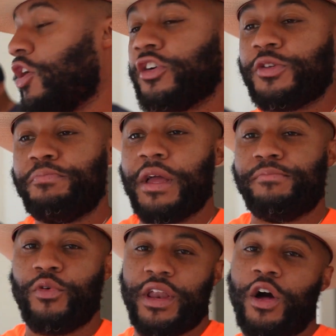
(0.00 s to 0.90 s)
call it the big
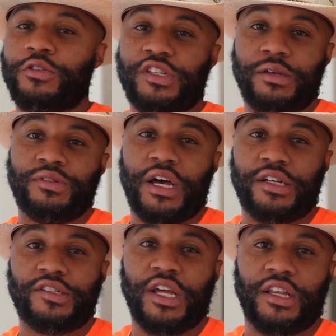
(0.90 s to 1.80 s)
boy, they're all the same
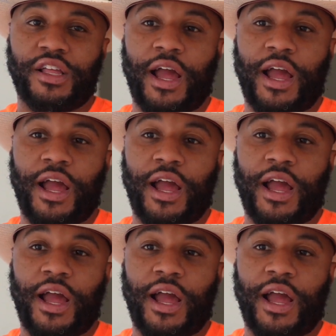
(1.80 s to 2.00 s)
size, technical